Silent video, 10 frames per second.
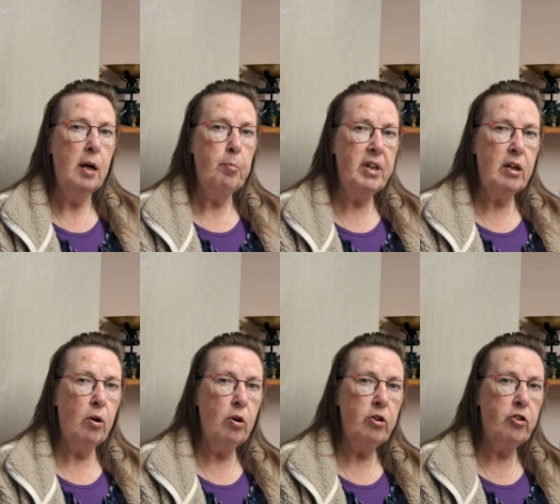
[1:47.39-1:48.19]

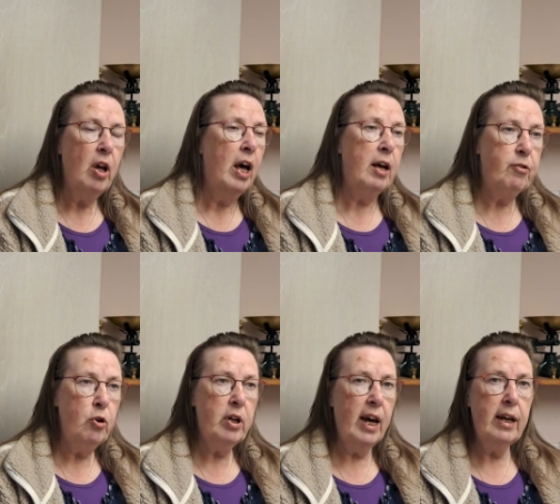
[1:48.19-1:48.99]
Because if
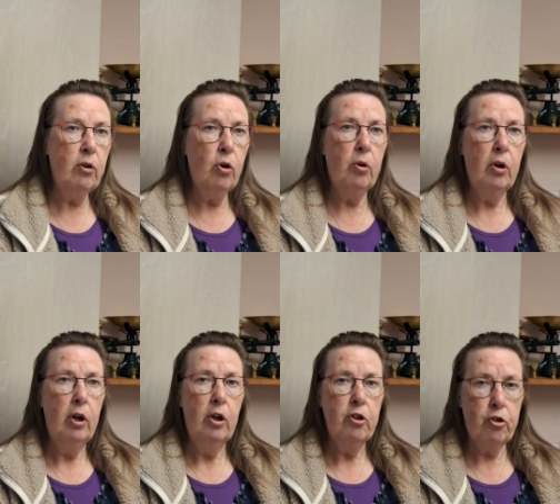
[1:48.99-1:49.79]
you cannot
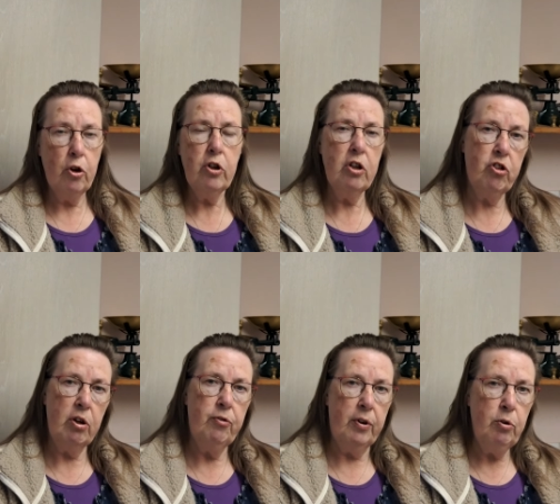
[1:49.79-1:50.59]
sort
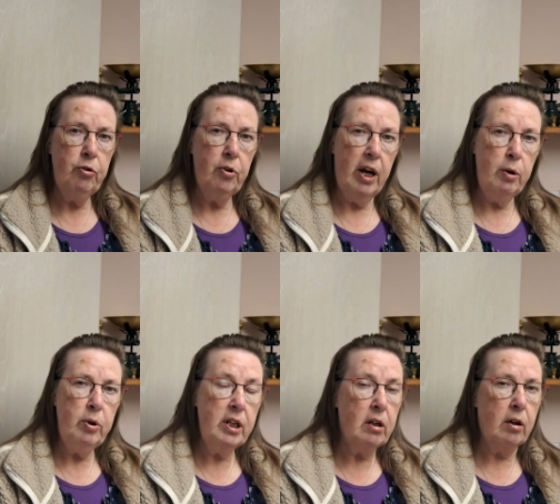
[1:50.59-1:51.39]
yourself
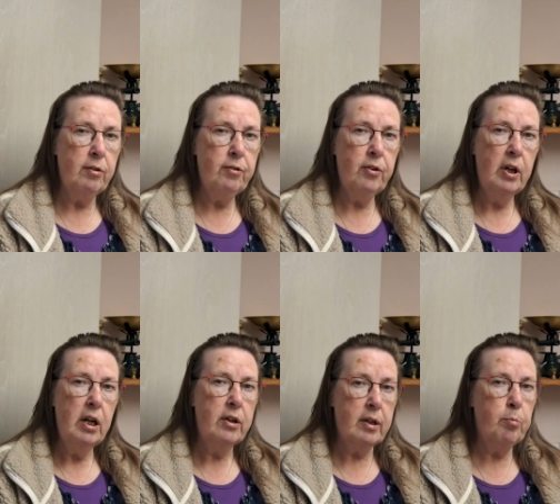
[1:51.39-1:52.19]
out enough
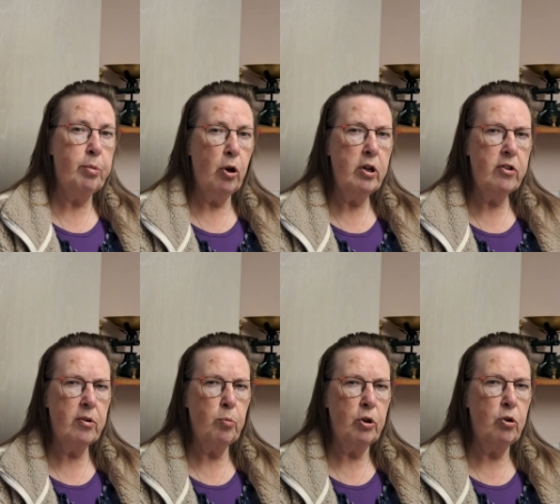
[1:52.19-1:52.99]
to employ
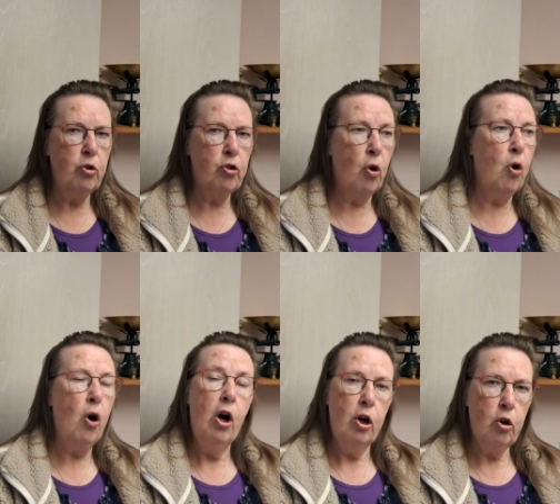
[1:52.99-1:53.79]
someone who's
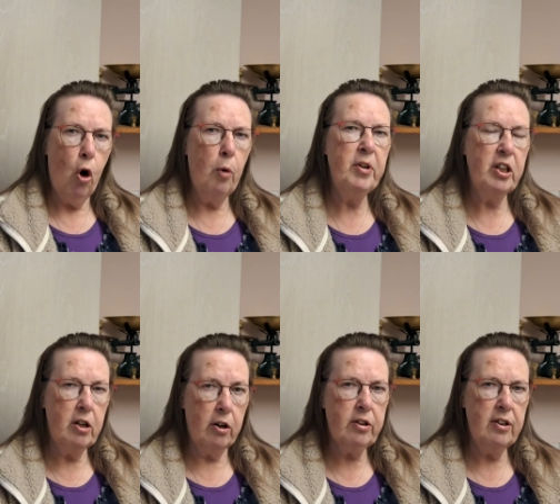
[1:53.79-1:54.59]
got common
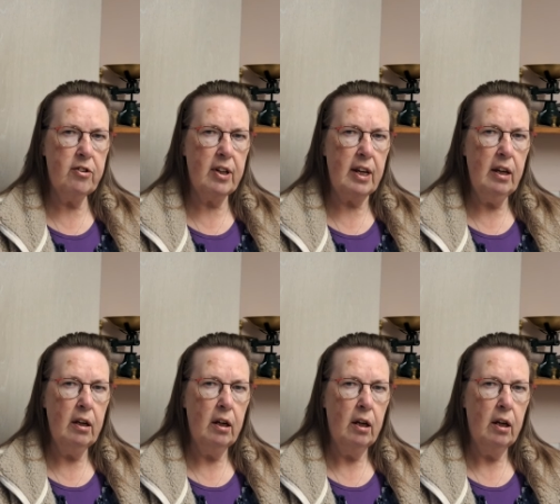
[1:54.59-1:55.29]
courtesy,